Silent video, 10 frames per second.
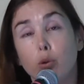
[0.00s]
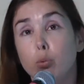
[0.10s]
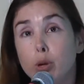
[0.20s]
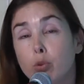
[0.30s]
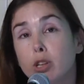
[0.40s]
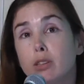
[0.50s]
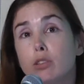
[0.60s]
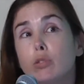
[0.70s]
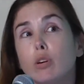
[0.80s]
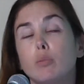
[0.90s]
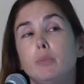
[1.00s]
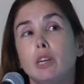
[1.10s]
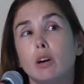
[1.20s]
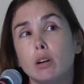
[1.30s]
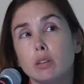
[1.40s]
we wanted to go
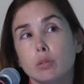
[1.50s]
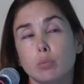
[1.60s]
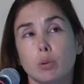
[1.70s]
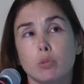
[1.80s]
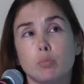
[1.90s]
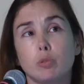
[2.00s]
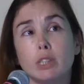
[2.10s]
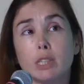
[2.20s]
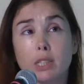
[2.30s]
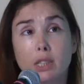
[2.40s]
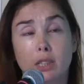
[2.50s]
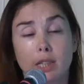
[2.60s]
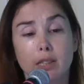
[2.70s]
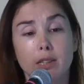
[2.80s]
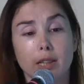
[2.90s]
beyond what was predicted
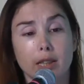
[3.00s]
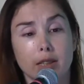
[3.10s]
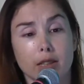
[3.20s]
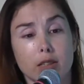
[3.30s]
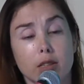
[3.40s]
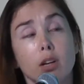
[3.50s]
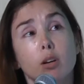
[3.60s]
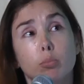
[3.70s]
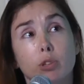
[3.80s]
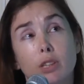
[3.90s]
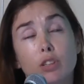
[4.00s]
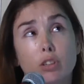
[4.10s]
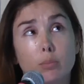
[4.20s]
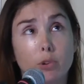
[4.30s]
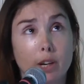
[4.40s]
in the ALS
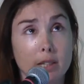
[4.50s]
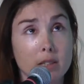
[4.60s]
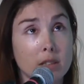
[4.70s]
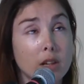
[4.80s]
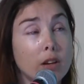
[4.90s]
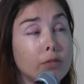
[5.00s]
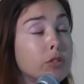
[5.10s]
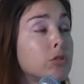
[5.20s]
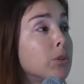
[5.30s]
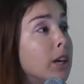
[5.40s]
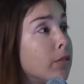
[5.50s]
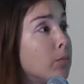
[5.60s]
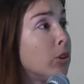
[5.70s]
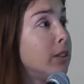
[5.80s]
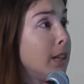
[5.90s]
prediction prize. First, we have
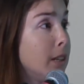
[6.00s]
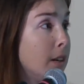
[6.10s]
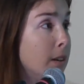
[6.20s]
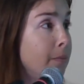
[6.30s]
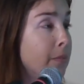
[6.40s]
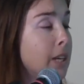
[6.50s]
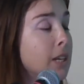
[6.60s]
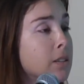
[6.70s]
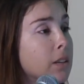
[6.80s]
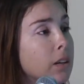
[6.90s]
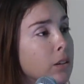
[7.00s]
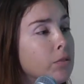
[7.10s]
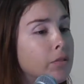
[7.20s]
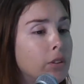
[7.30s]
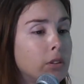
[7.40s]
more data. Second
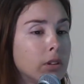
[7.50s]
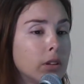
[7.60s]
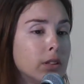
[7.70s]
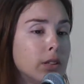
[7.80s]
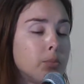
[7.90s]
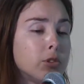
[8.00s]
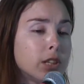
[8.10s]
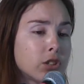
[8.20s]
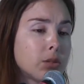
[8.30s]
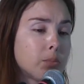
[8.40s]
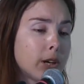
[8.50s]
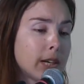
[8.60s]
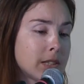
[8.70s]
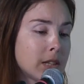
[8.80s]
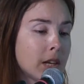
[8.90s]
of all, the prediction
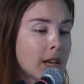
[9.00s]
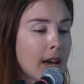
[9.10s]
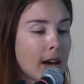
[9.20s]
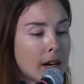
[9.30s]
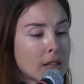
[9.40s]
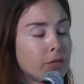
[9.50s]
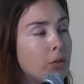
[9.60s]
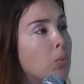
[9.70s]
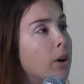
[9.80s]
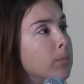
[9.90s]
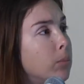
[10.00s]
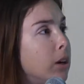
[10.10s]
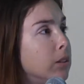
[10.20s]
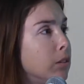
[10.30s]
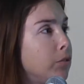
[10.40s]
prize asked for one
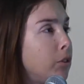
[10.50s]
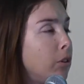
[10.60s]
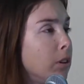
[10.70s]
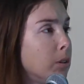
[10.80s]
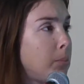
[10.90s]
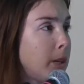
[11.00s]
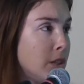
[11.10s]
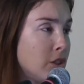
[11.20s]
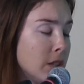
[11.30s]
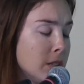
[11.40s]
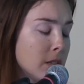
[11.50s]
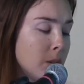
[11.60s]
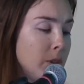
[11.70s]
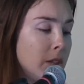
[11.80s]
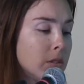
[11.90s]
model for all the patients,
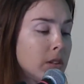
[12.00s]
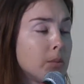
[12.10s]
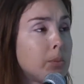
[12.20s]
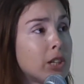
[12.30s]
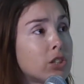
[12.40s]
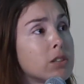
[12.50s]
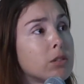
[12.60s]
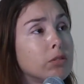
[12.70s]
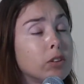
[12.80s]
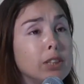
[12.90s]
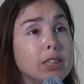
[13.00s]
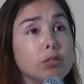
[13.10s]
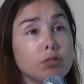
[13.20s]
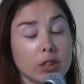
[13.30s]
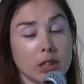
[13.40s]
and we know that the patients are very
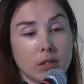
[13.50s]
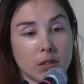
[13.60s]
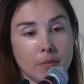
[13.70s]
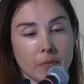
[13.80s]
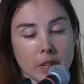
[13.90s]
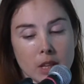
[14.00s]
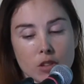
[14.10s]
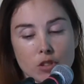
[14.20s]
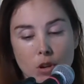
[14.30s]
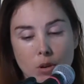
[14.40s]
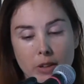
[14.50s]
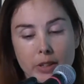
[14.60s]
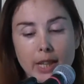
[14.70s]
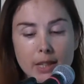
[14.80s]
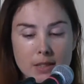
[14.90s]
different. So our
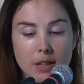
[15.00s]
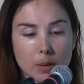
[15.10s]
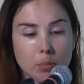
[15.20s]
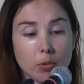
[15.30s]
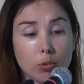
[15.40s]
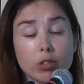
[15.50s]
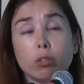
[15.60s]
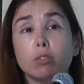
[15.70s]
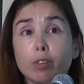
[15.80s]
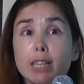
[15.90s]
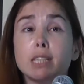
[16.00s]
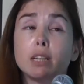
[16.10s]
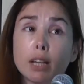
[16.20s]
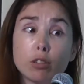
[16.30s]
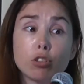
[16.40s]
next step was to devise
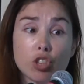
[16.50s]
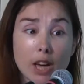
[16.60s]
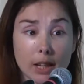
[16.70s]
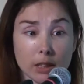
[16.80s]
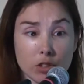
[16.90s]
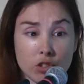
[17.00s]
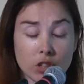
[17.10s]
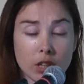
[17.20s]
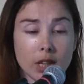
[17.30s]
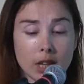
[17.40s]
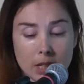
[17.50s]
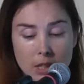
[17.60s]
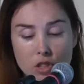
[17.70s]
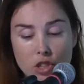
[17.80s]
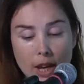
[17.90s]
another challenge, and
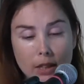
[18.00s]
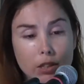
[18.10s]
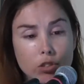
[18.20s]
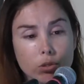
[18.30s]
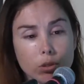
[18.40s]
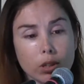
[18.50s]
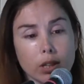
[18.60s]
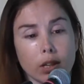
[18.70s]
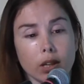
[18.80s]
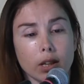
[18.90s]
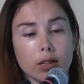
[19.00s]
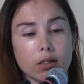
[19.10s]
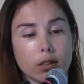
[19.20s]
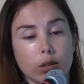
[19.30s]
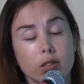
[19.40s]
this challenge
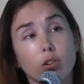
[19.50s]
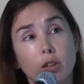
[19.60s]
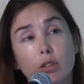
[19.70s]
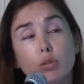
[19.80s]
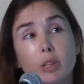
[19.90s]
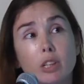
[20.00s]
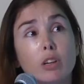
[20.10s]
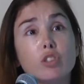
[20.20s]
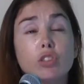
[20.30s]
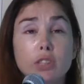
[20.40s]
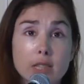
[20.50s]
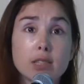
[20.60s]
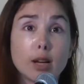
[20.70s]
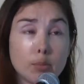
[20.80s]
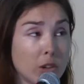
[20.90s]
is going to be launched this
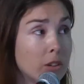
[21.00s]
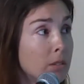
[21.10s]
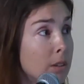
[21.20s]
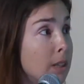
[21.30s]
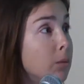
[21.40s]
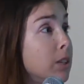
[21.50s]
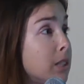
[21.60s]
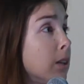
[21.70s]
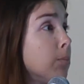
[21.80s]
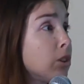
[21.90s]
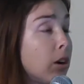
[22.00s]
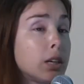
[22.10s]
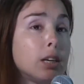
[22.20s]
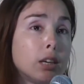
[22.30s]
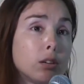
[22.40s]
summer, and the reason I'm
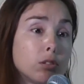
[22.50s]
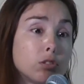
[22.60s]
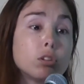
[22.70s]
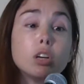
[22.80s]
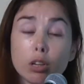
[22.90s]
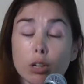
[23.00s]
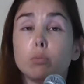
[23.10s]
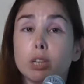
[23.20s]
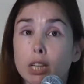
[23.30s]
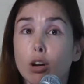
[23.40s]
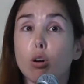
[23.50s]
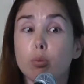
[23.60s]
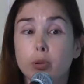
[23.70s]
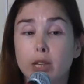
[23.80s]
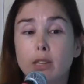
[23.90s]
talking here is really
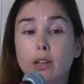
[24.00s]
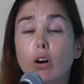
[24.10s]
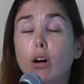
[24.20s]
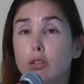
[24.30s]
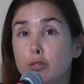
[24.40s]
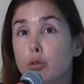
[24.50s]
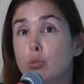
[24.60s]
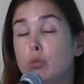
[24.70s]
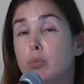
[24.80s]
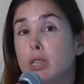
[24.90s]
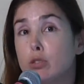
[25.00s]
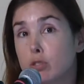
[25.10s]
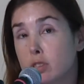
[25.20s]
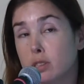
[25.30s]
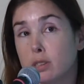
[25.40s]
hoping that all of you would be
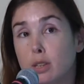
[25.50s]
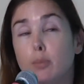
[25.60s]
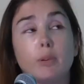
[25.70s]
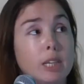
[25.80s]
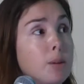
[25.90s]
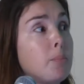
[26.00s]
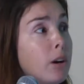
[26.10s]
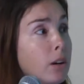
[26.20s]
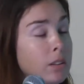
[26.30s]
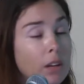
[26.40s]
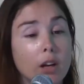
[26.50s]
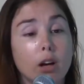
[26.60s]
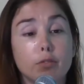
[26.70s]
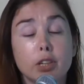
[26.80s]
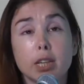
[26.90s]
interested in being part
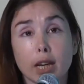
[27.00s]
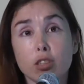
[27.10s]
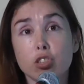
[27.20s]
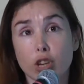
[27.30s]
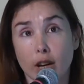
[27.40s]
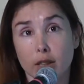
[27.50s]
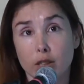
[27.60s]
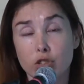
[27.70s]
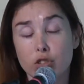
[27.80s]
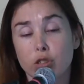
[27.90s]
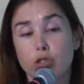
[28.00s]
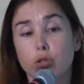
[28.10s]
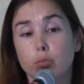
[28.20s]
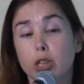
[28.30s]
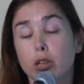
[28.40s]
of the next challenge that
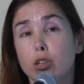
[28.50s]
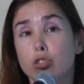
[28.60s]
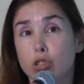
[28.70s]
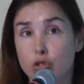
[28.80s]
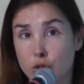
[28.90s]
should be launched in